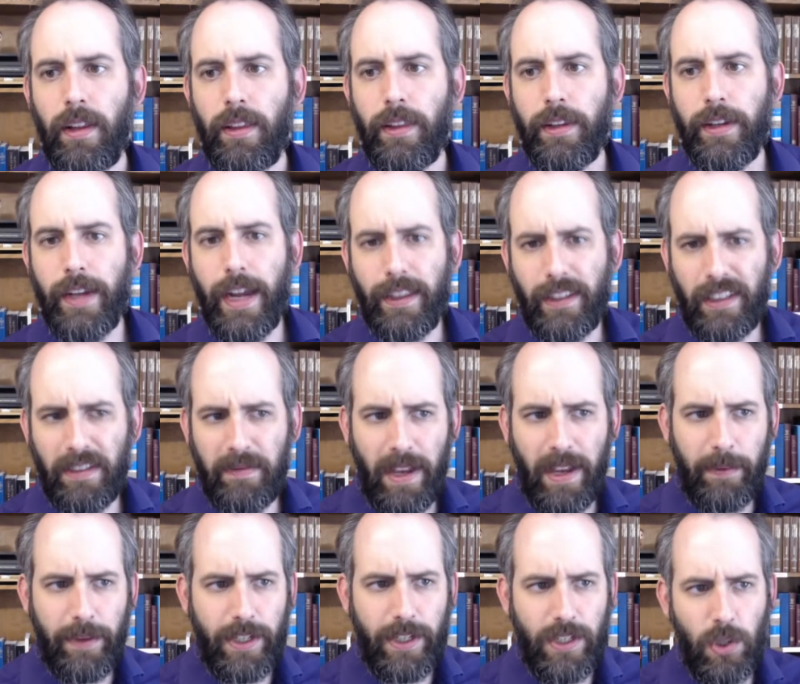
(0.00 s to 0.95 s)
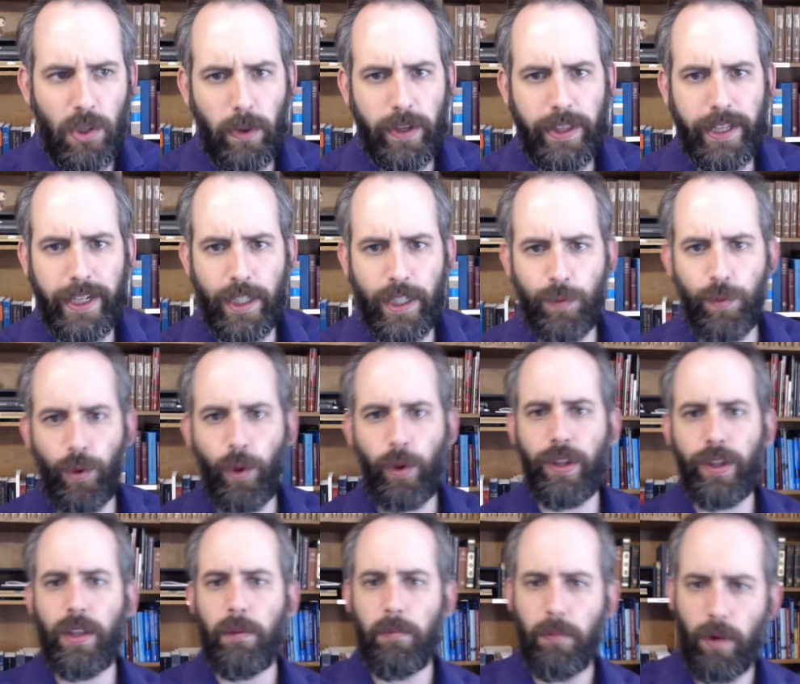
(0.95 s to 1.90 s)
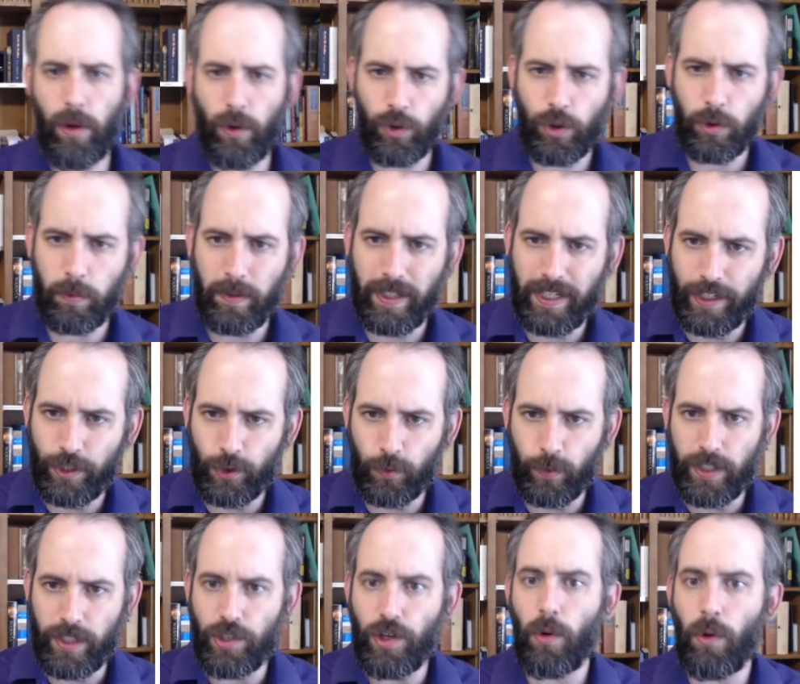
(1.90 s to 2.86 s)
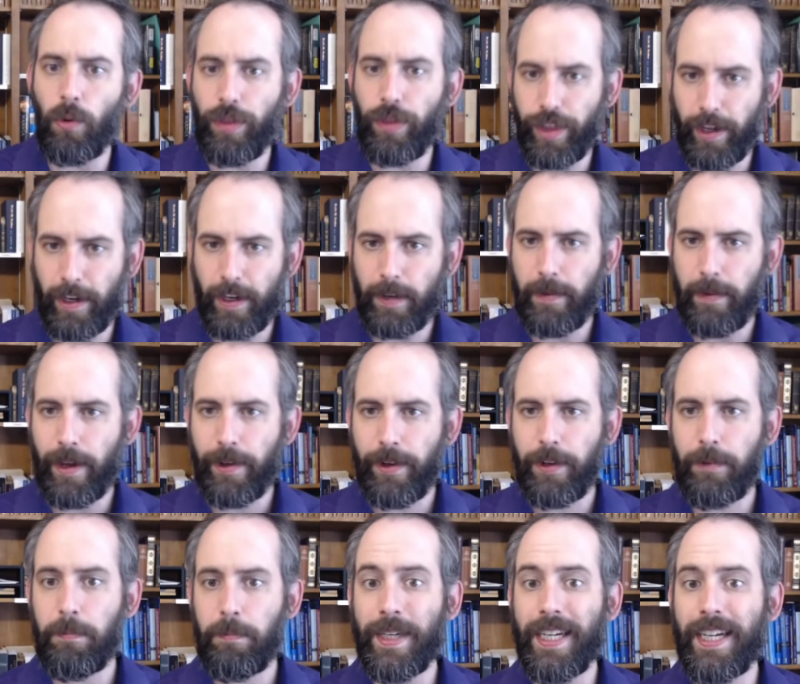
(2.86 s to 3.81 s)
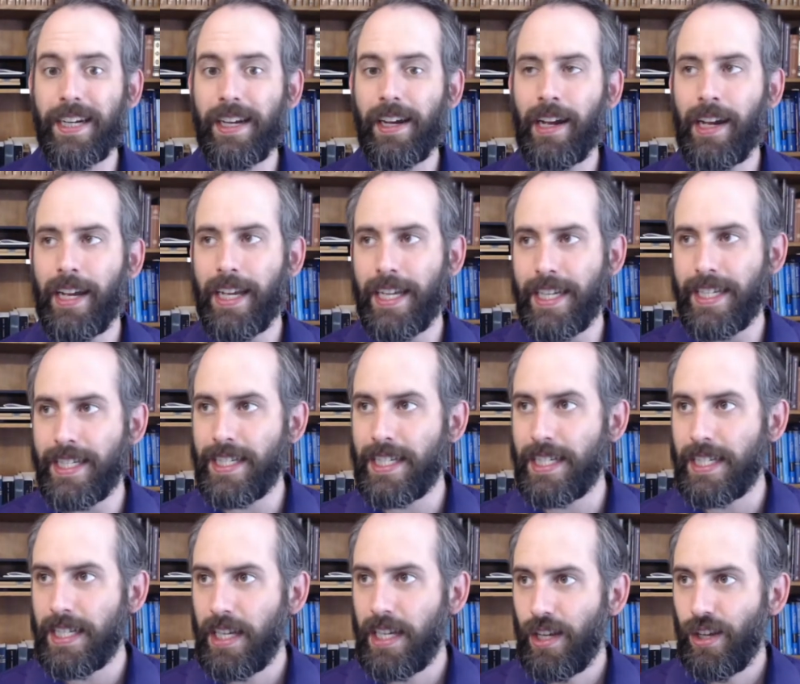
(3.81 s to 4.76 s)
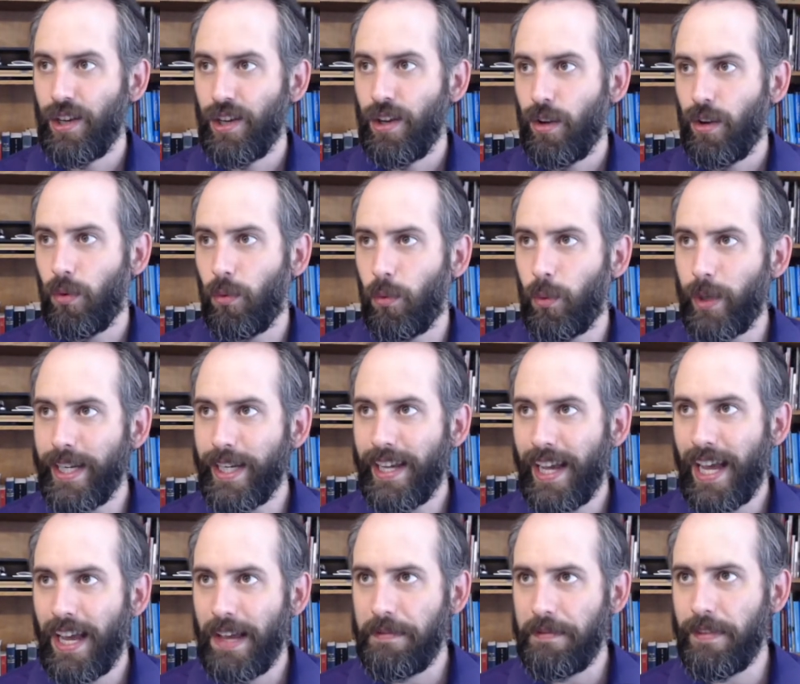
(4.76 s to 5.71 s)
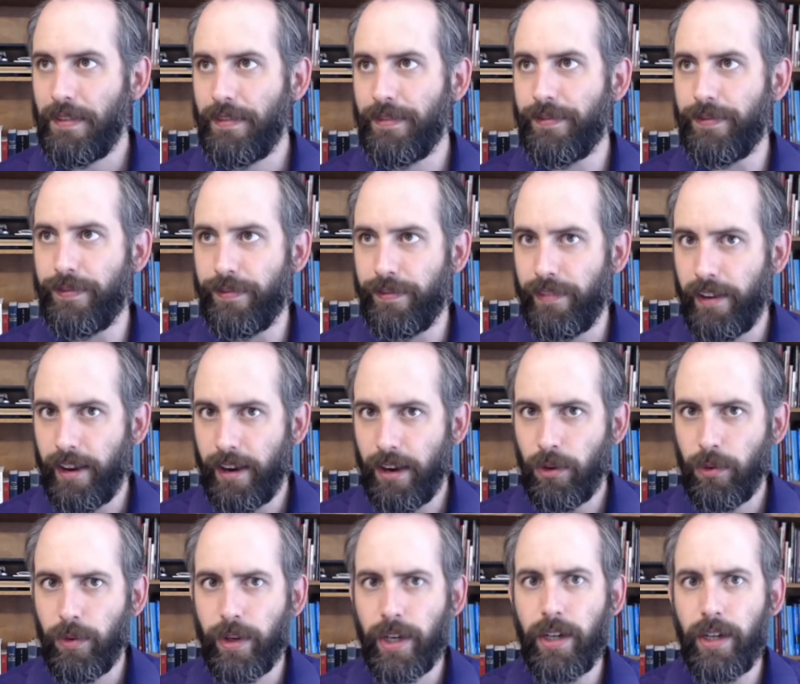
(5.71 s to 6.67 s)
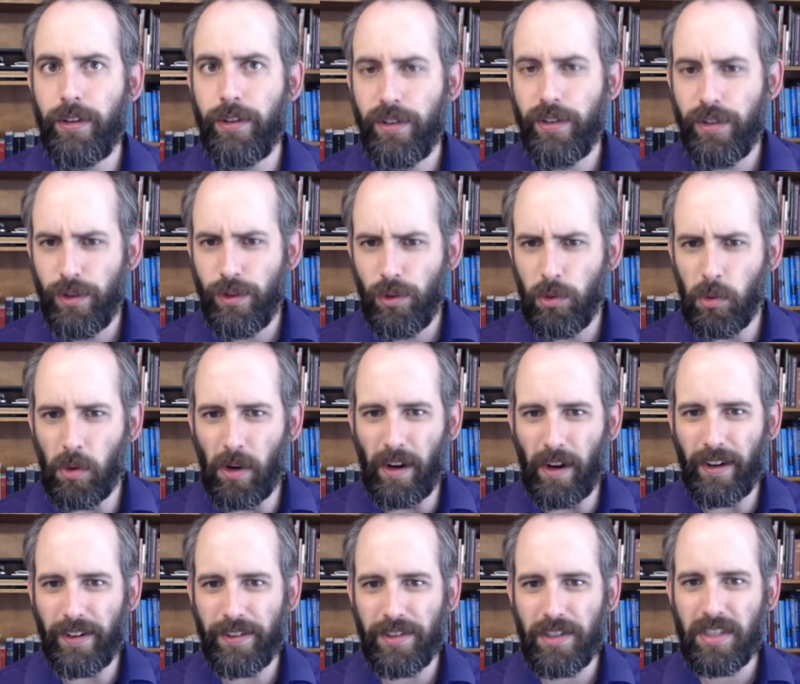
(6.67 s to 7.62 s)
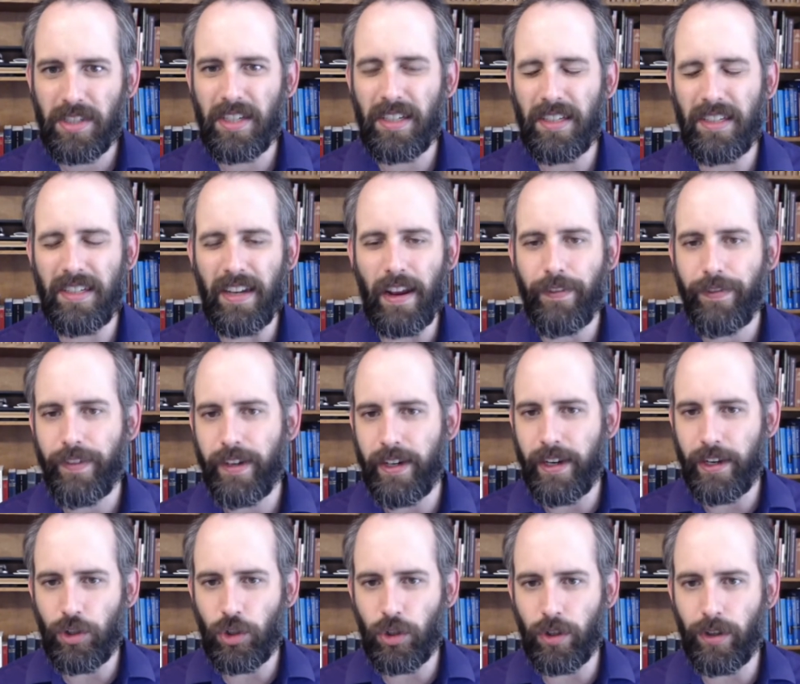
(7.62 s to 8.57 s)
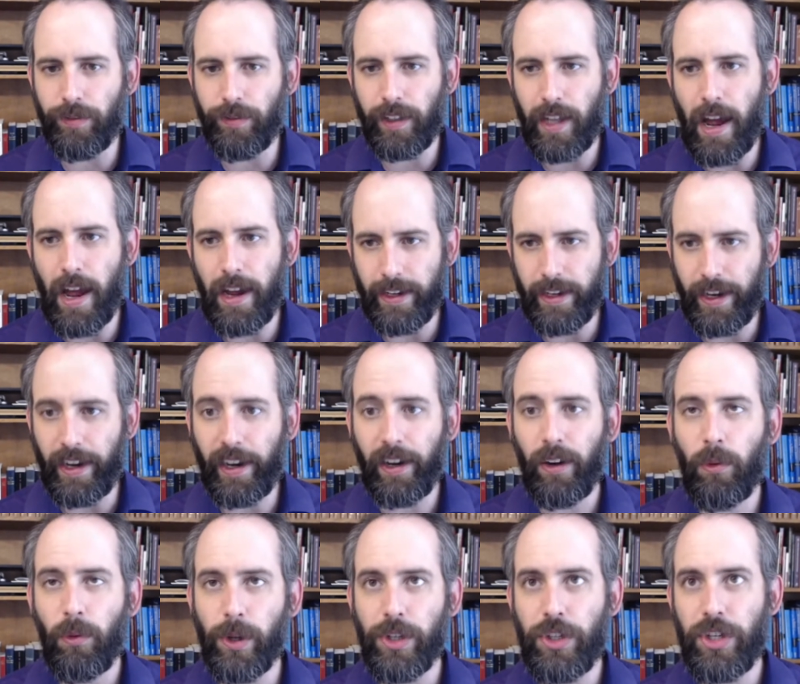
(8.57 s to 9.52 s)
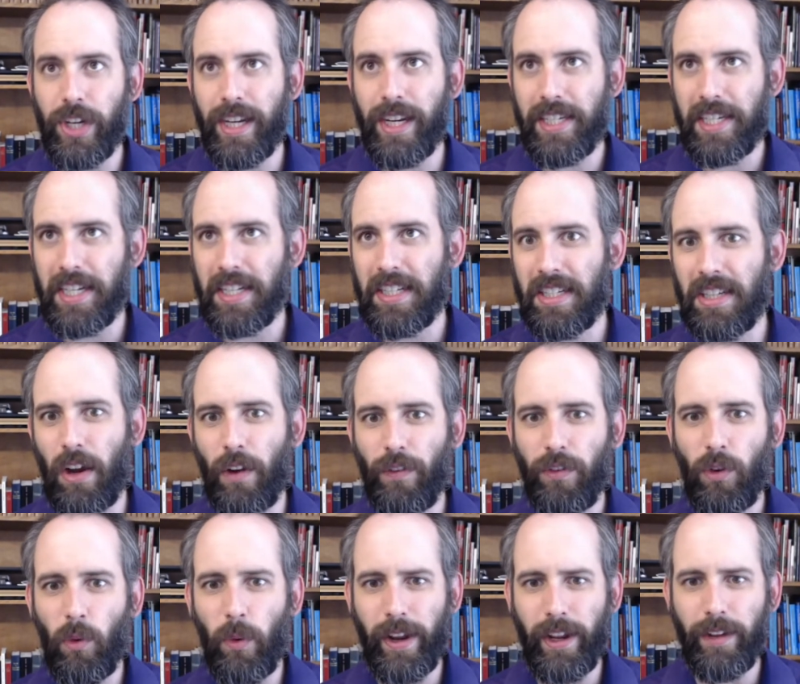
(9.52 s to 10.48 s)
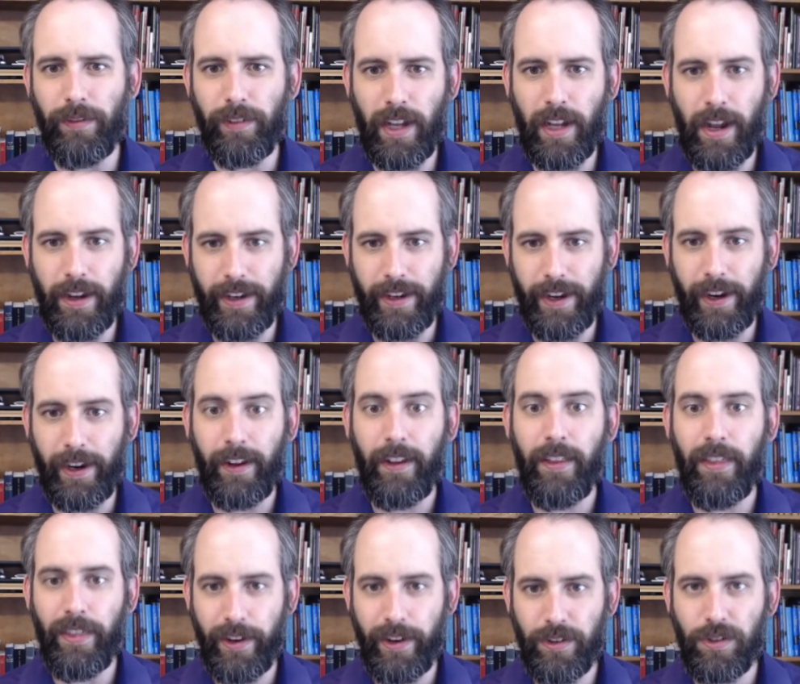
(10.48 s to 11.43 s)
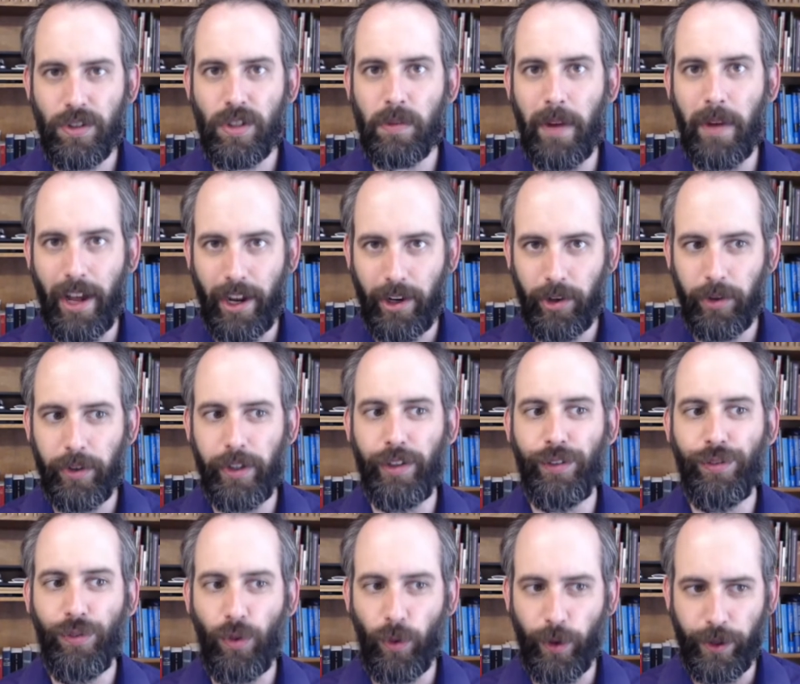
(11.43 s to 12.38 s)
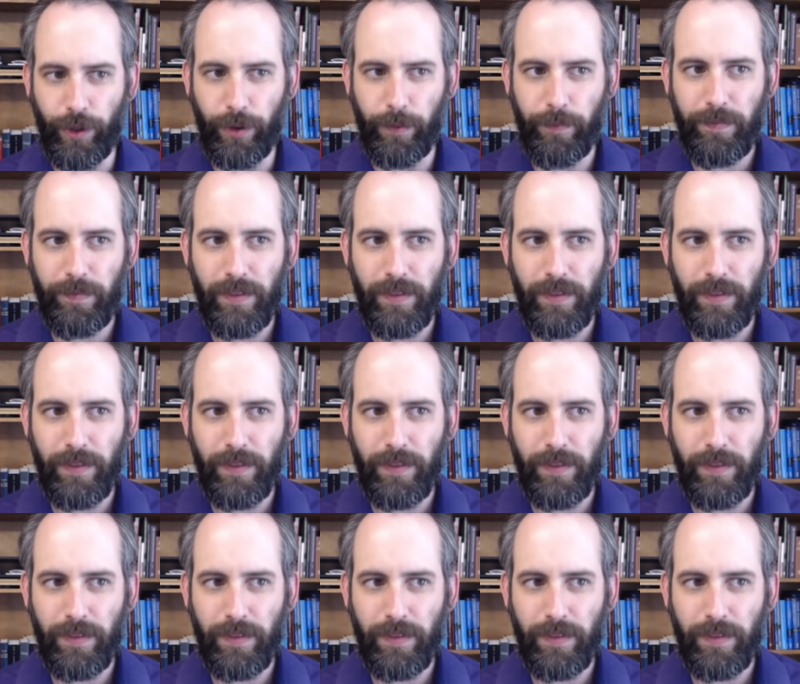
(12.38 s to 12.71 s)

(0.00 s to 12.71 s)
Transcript: the ninth commandment is the one that gets broken the most because we don't think about it, because we have a very nuanced definition of lying, which is itself a way of lying. There's some irony for you.